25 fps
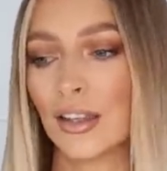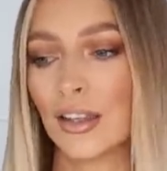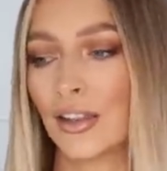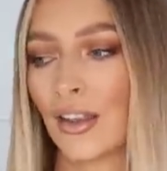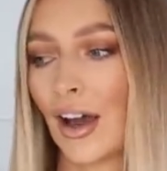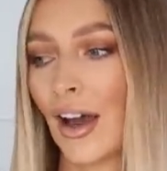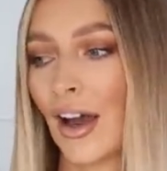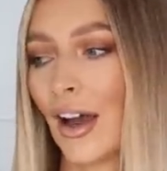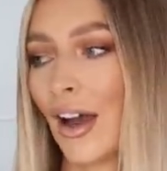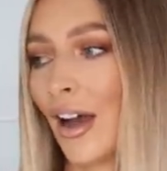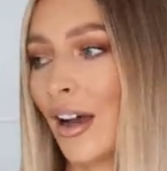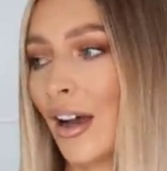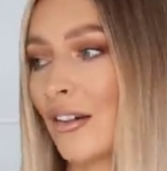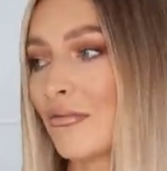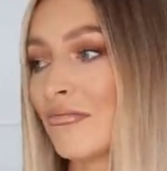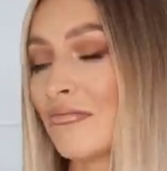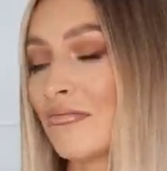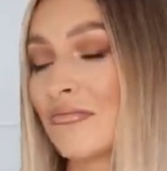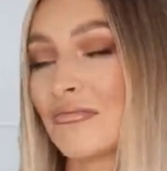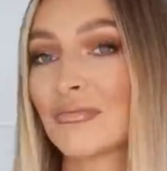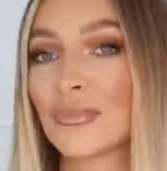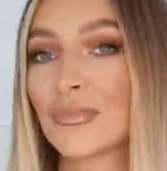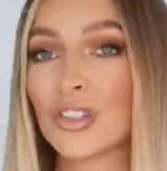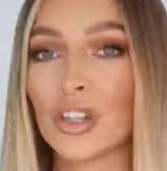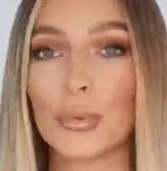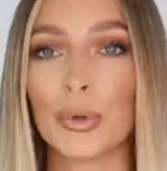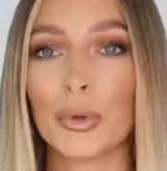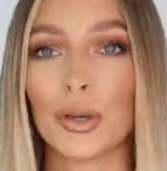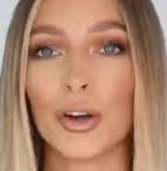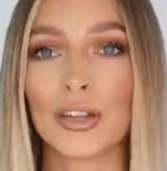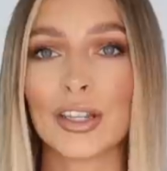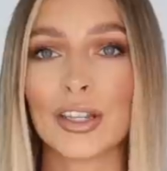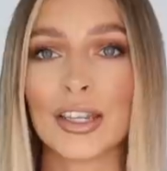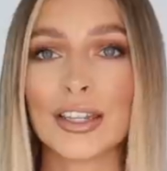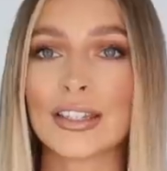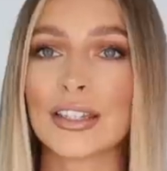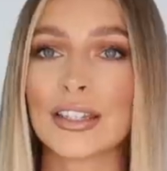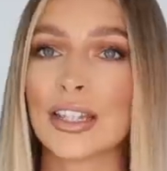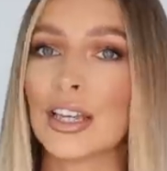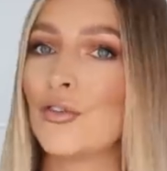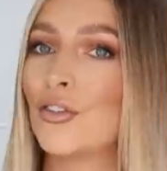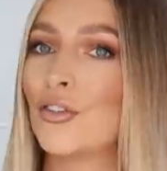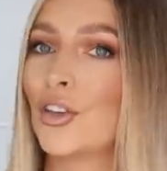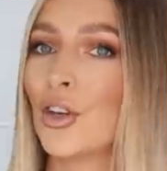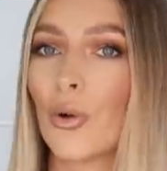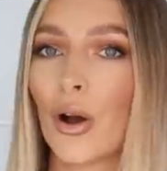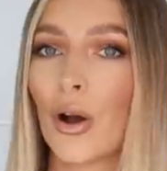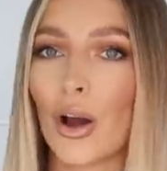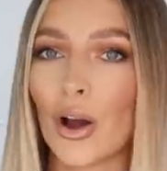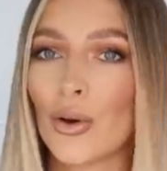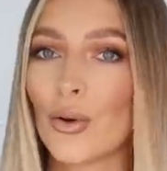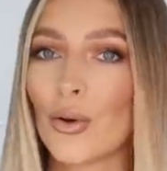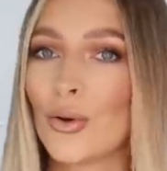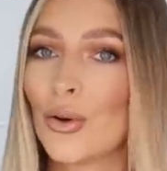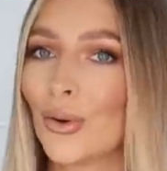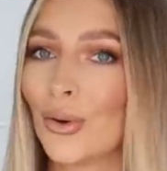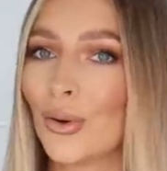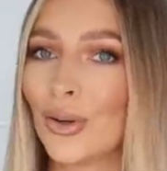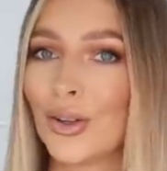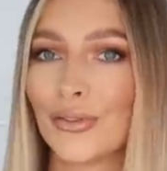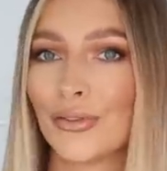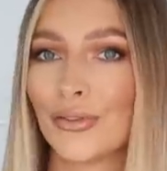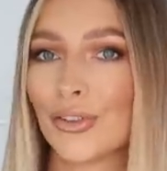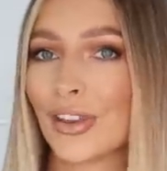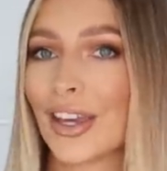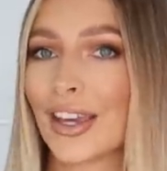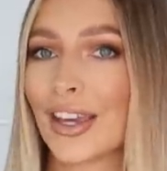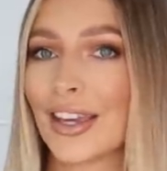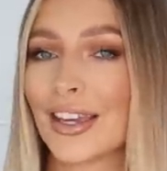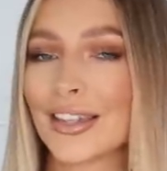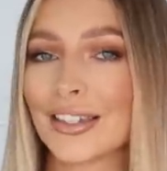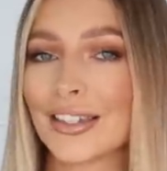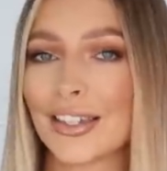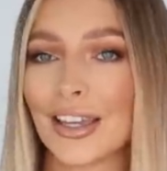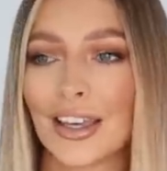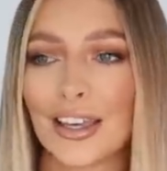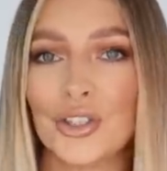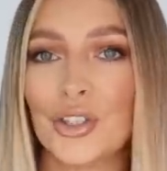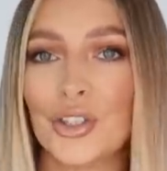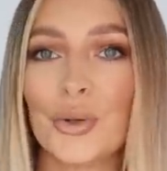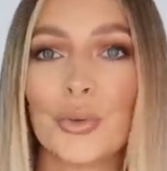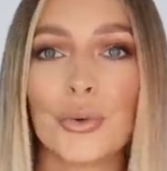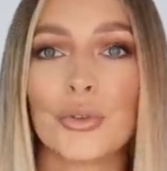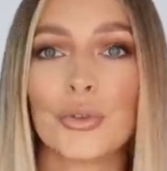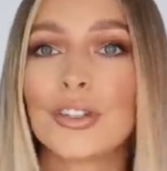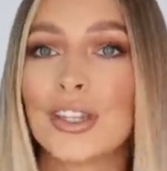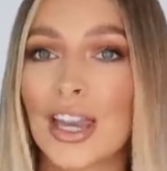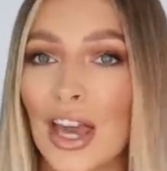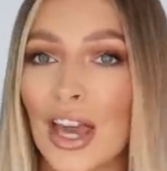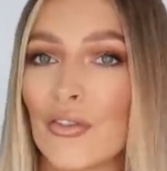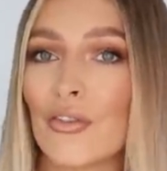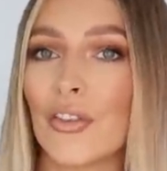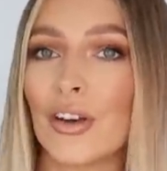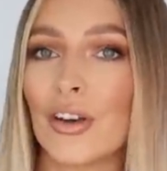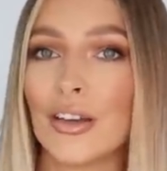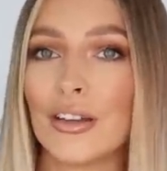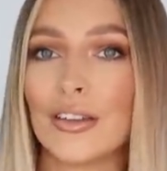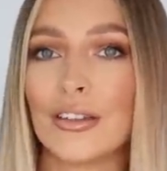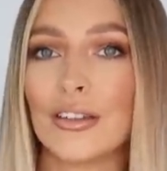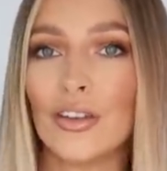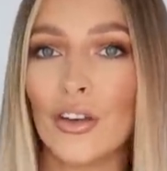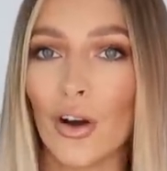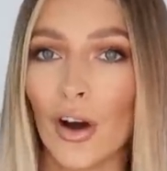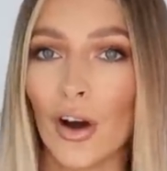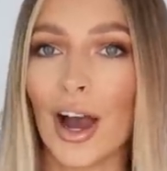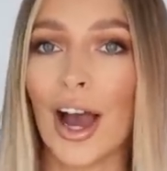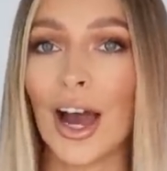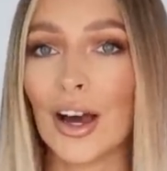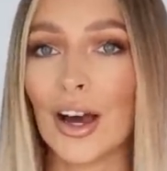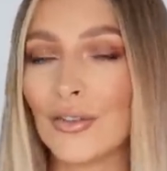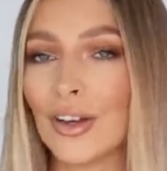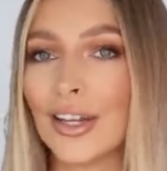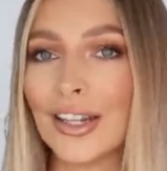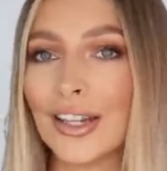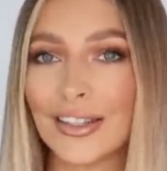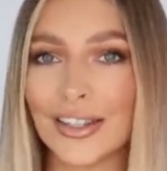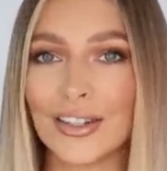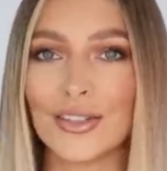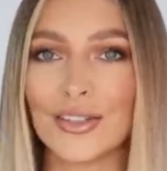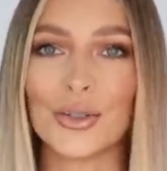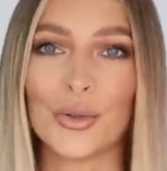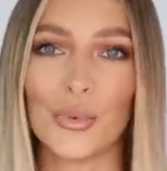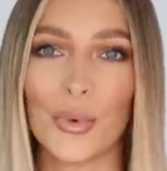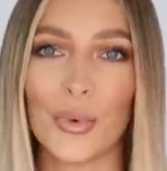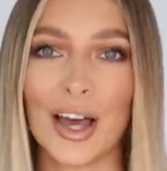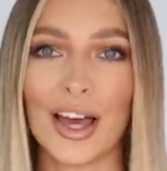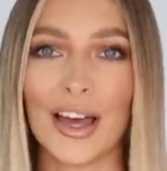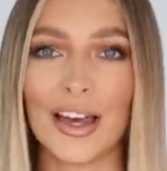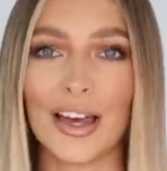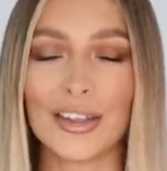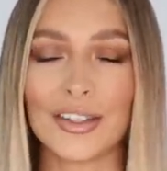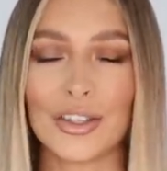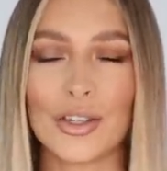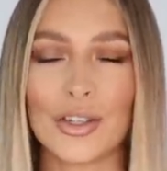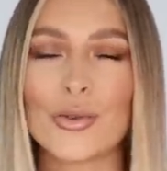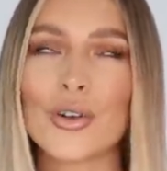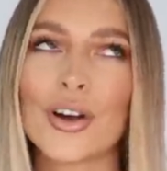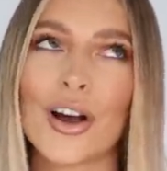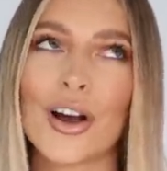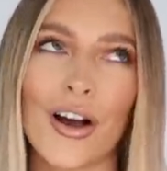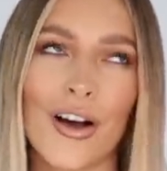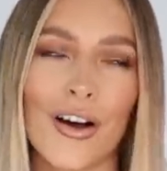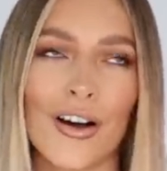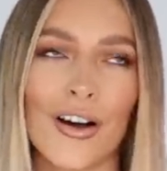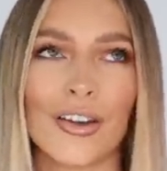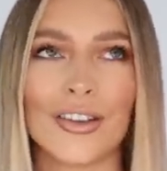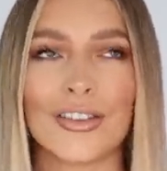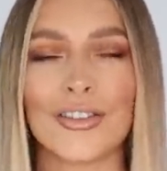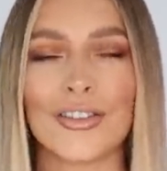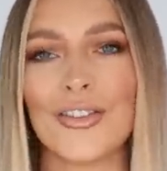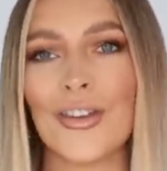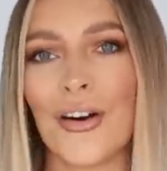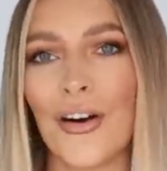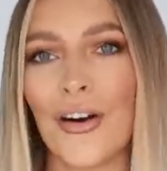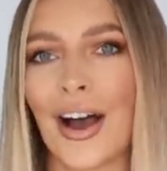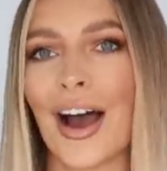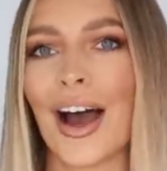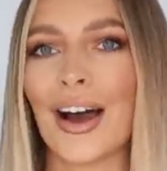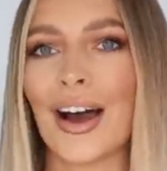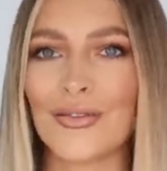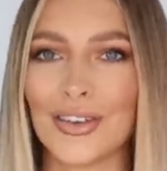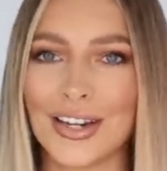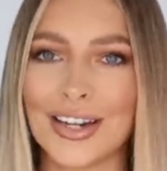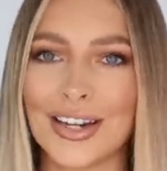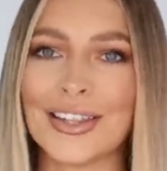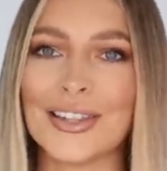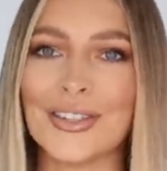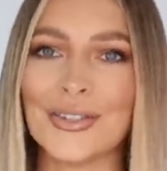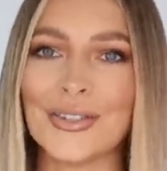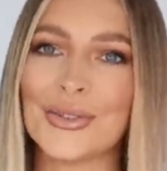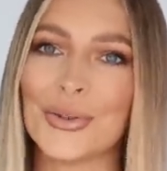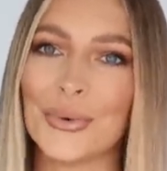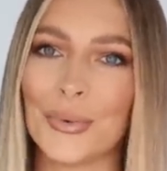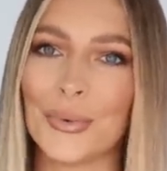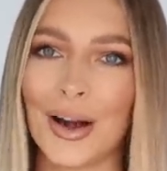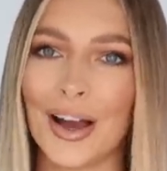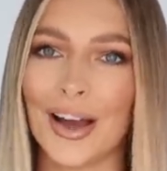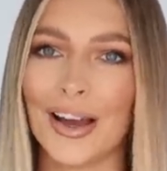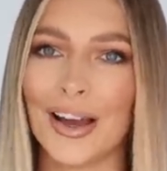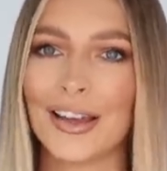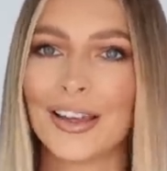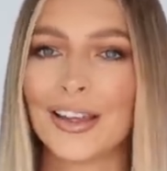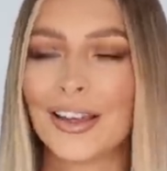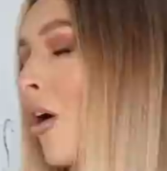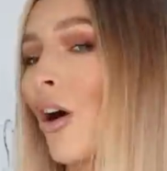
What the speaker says: that, to be honest, if you own all of these, you will never not have anything to wear. You can't not have anything to wear.